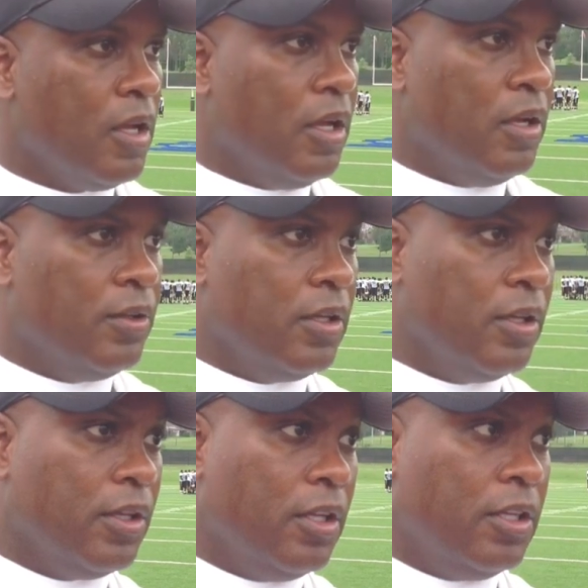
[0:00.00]
And
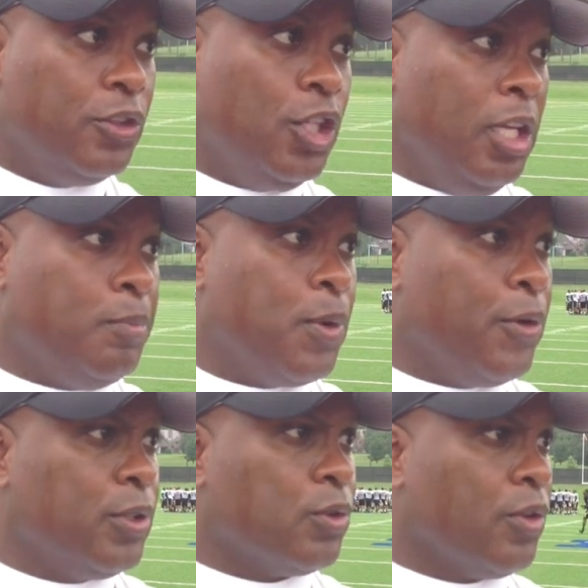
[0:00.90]
in the team
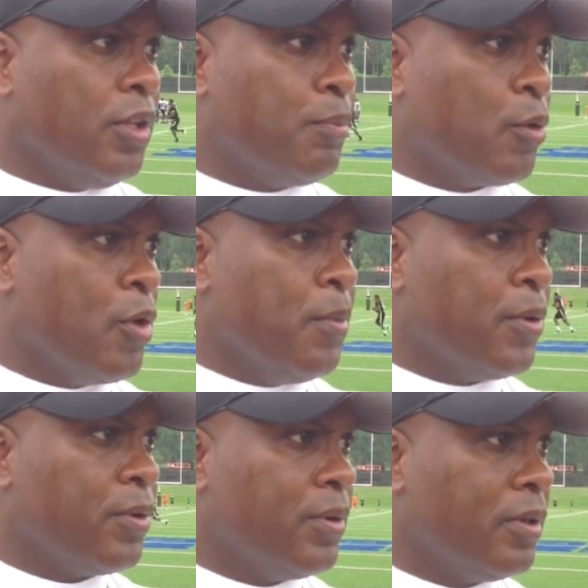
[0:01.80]
periods or the perimeter?